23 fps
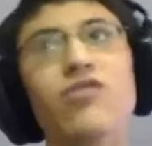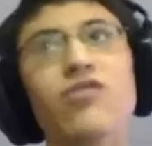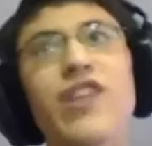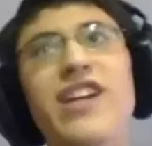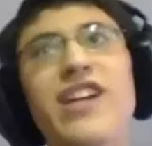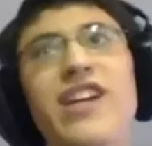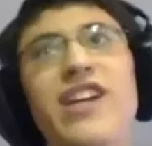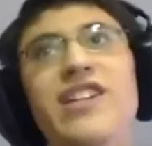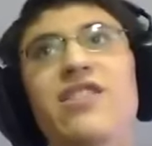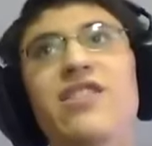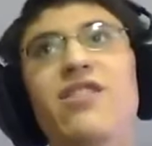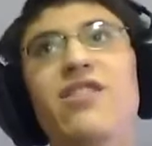
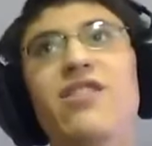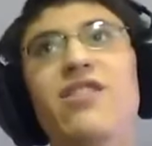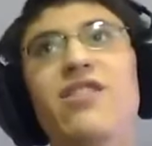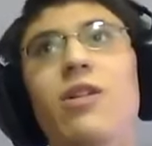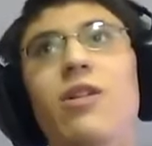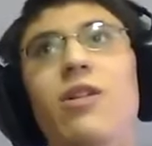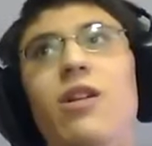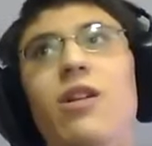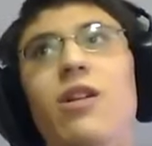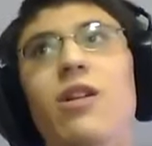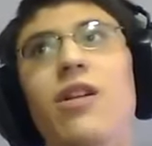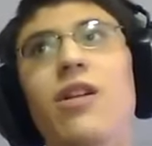granted, there
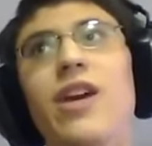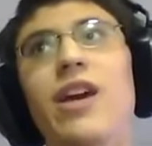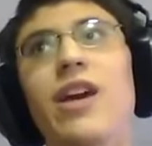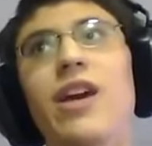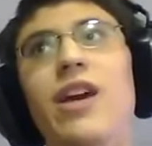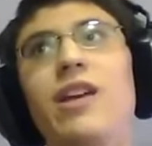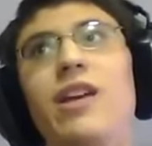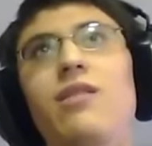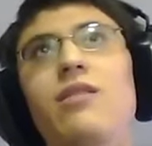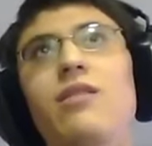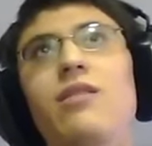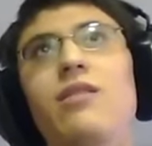were
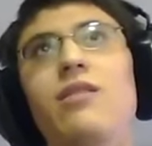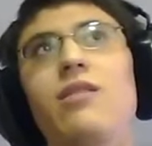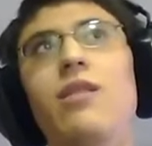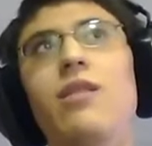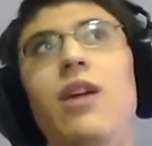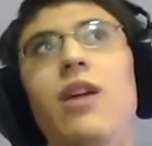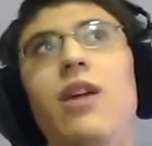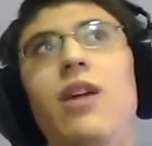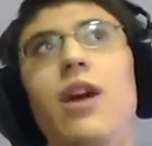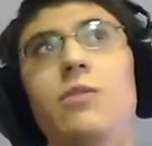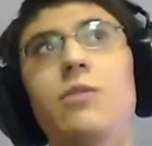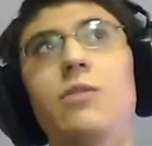arcade
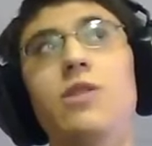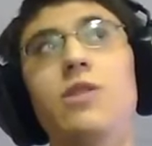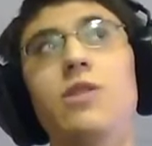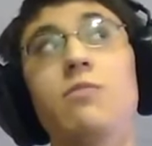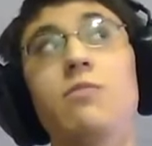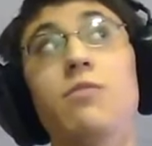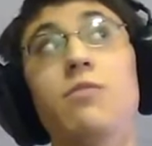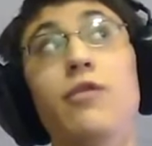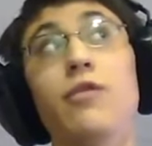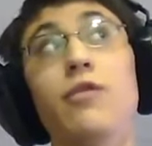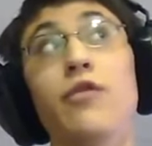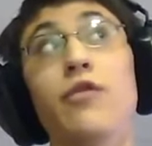games
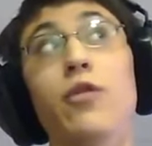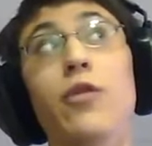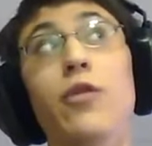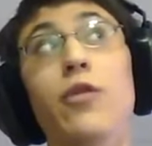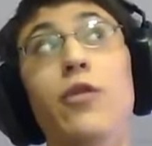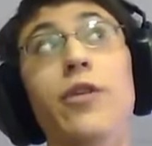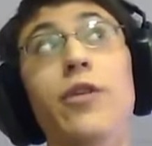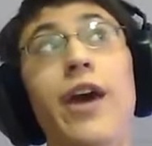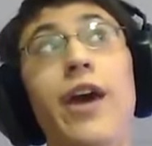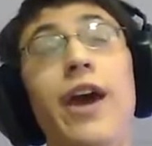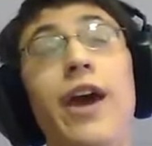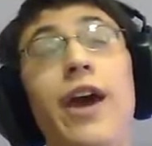
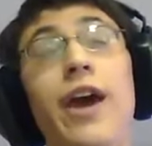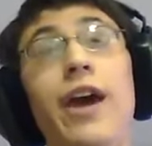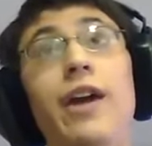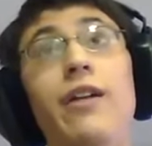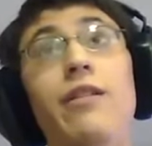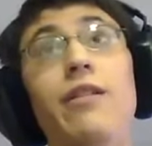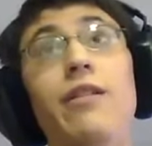before that,